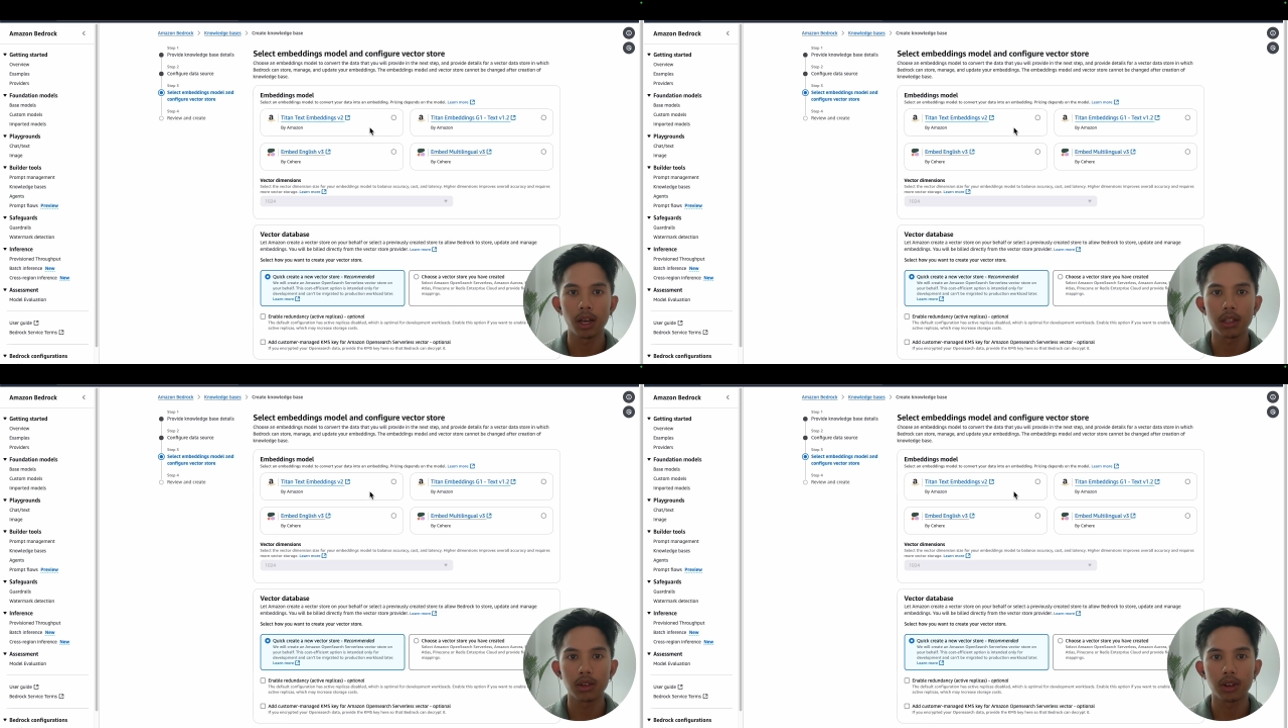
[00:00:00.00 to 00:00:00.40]

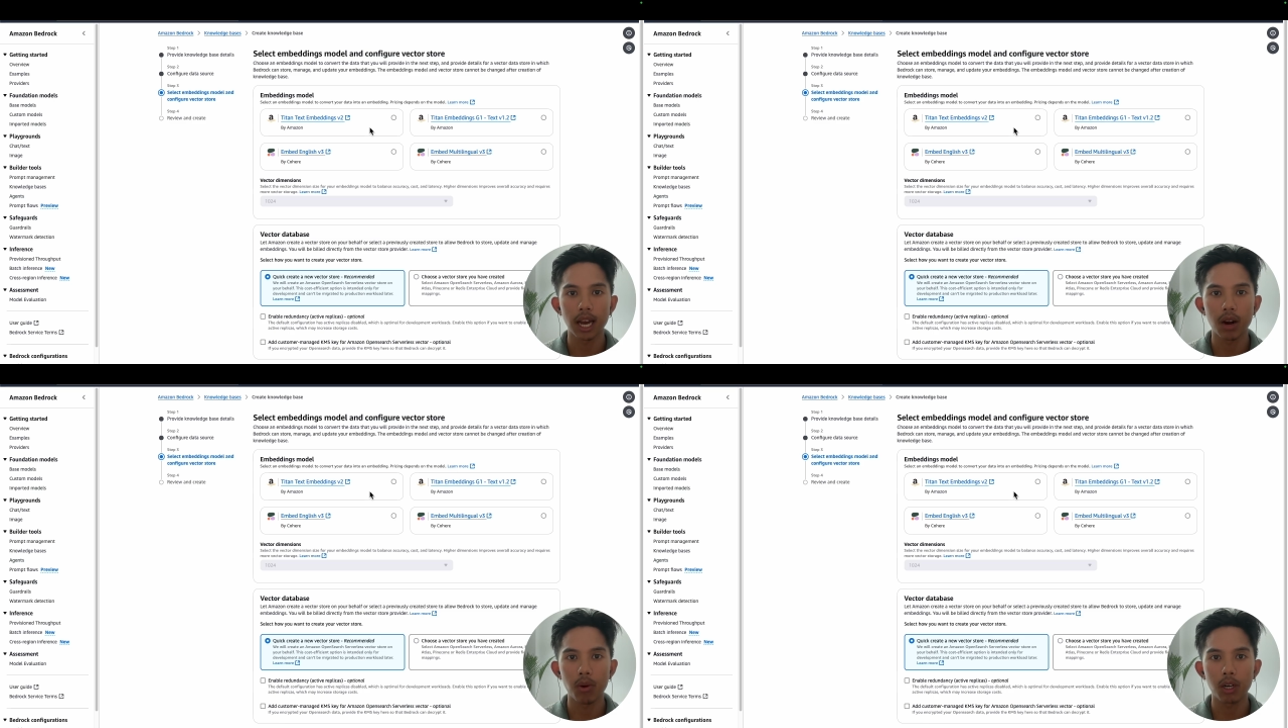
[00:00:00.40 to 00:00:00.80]
Okay, so
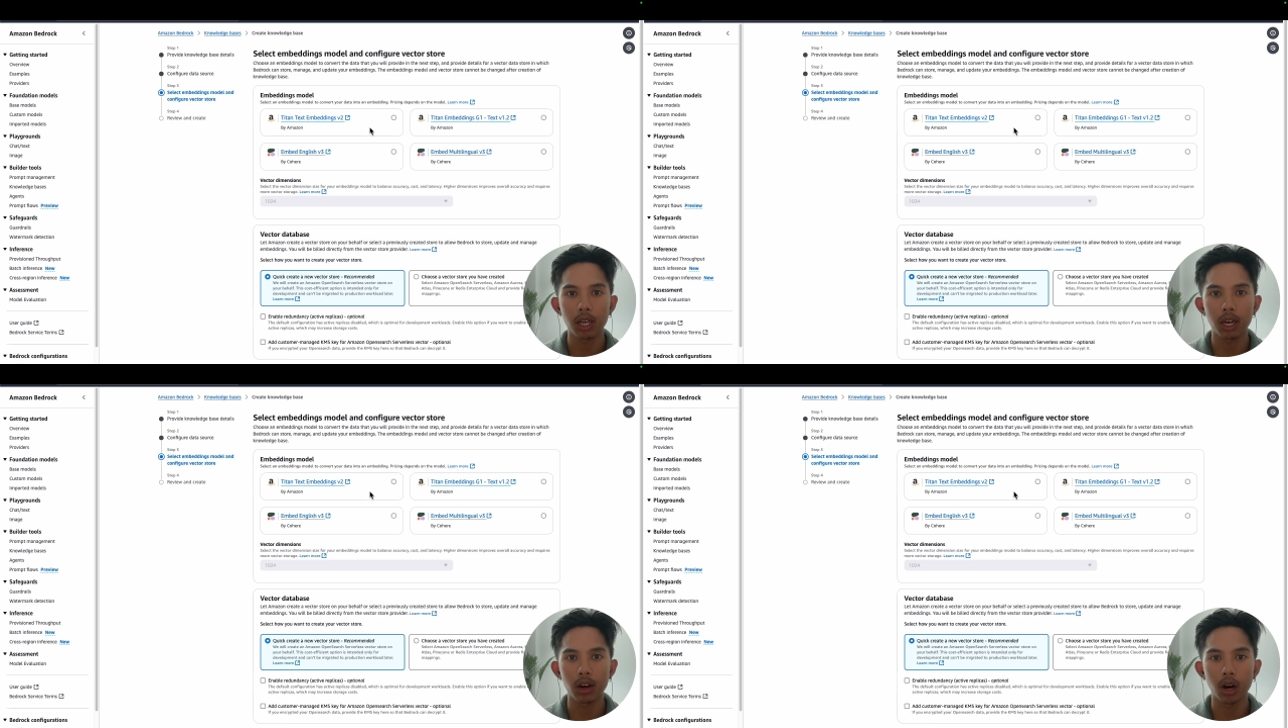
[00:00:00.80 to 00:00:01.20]
now we're
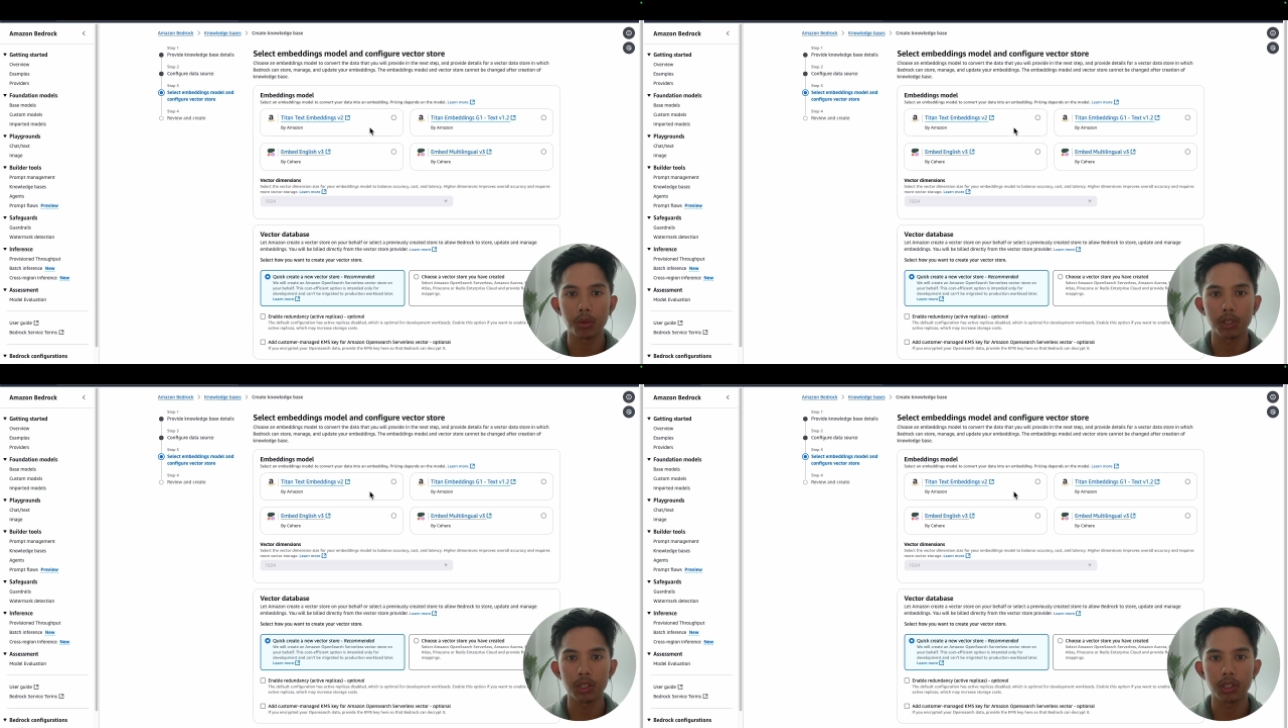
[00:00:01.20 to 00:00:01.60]
gonna get an
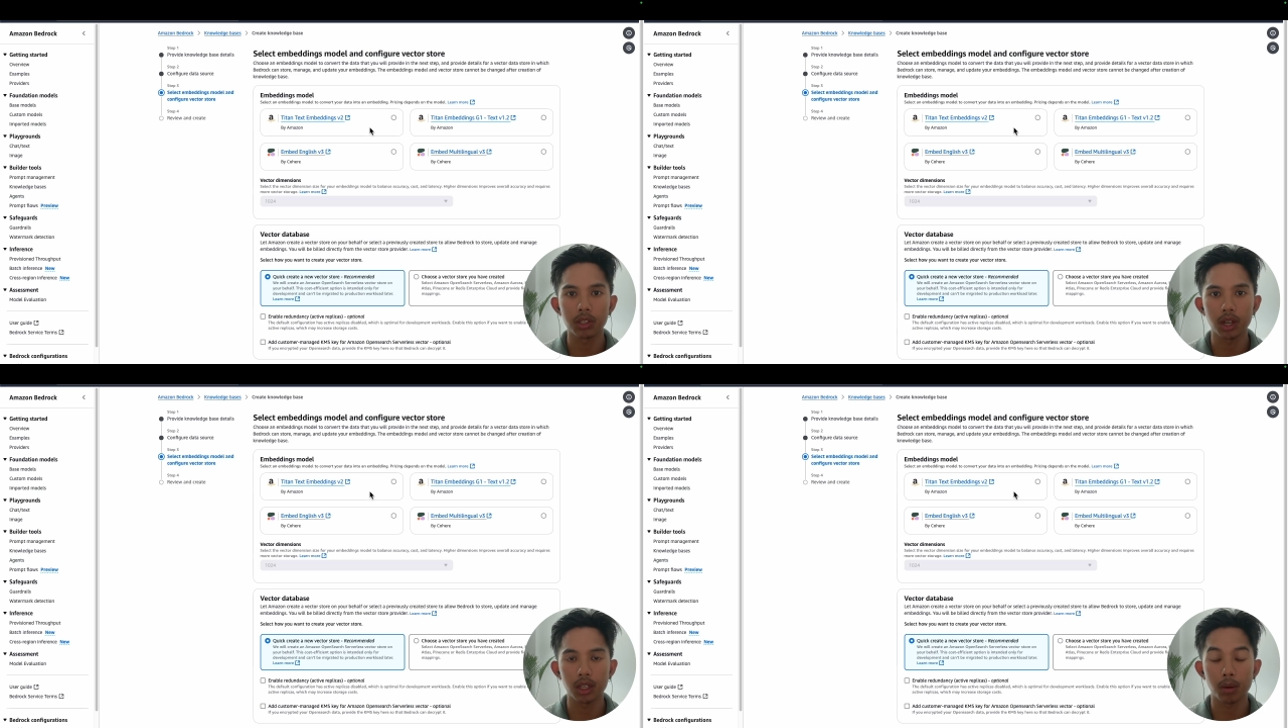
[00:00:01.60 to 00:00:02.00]
option
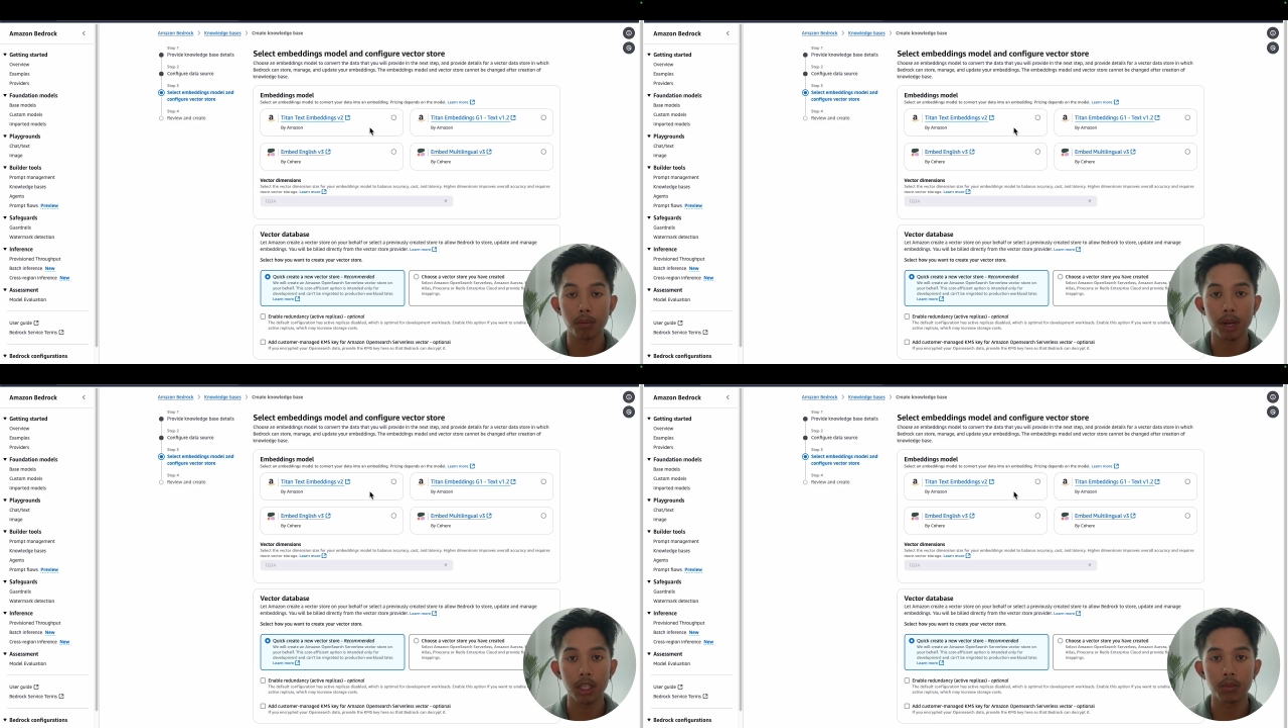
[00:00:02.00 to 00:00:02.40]
to select
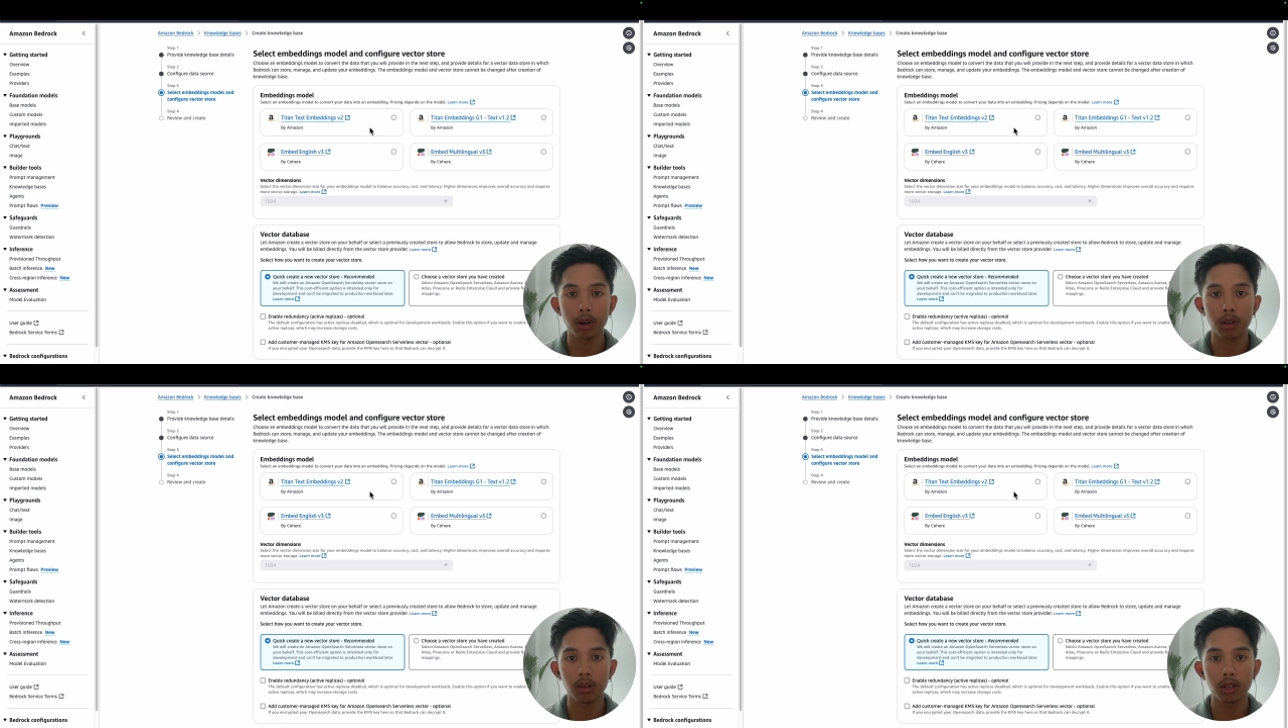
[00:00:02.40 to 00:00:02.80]
our
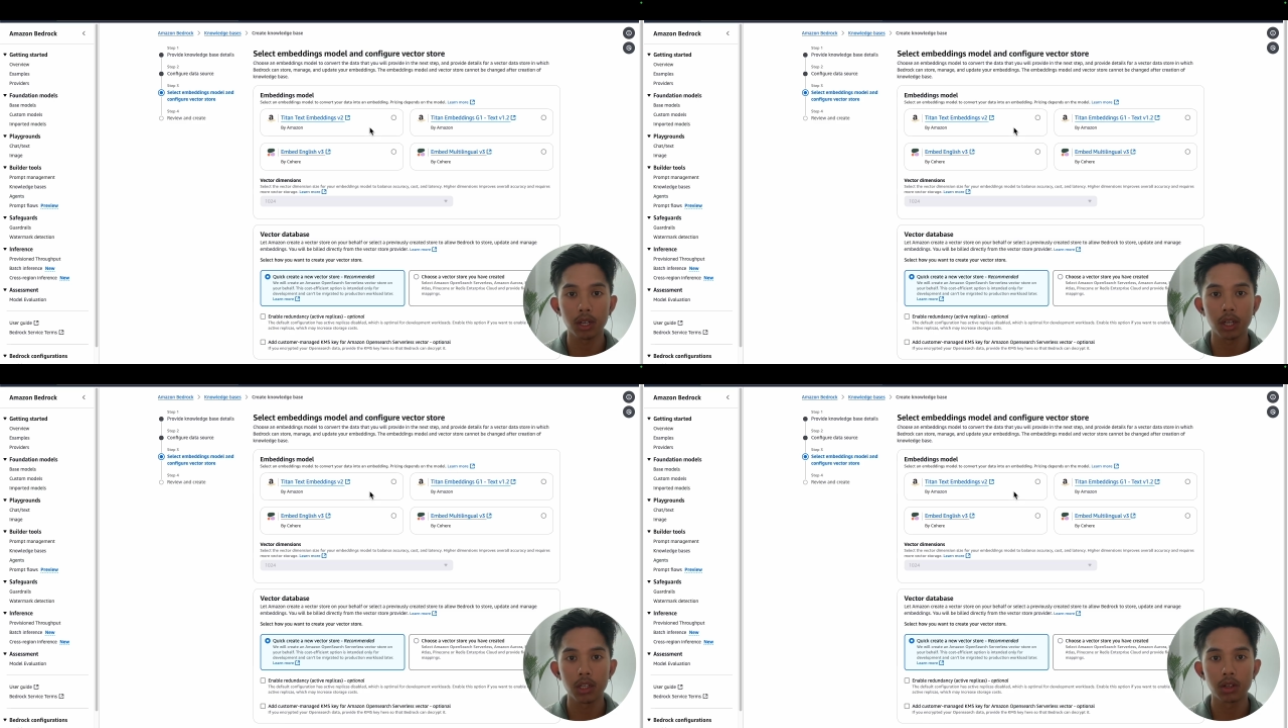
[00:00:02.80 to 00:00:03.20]
embeddings model.